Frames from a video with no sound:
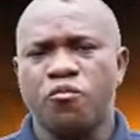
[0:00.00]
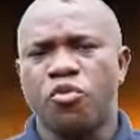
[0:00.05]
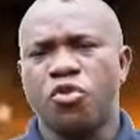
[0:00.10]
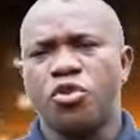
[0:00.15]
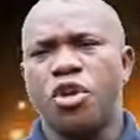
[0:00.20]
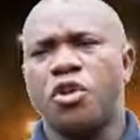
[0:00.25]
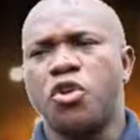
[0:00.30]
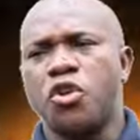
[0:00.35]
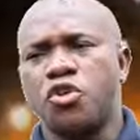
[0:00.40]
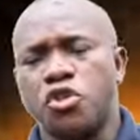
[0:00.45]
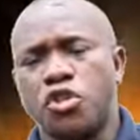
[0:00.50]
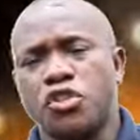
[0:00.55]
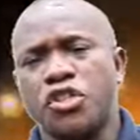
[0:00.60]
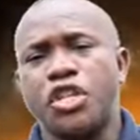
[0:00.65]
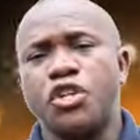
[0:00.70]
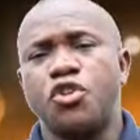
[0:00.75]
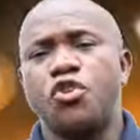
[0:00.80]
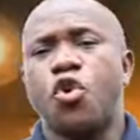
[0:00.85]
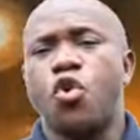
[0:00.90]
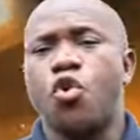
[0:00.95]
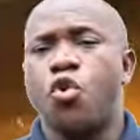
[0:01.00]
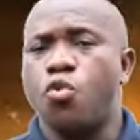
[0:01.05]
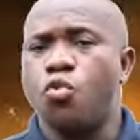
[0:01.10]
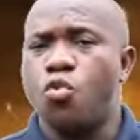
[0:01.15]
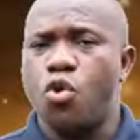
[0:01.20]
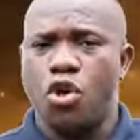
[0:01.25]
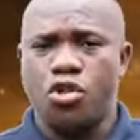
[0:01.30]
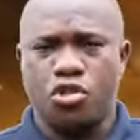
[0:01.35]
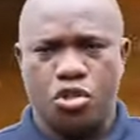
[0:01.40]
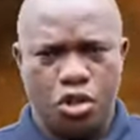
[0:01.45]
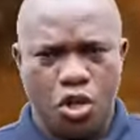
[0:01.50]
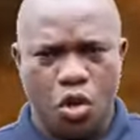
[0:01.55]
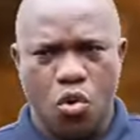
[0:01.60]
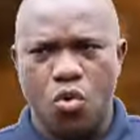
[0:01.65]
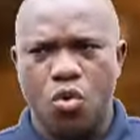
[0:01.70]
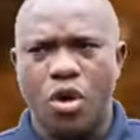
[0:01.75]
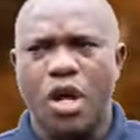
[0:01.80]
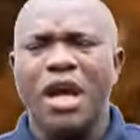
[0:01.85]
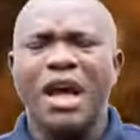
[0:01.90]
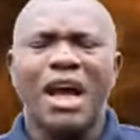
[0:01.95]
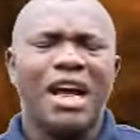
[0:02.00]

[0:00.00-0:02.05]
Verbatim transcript: You're not just in your own world. No.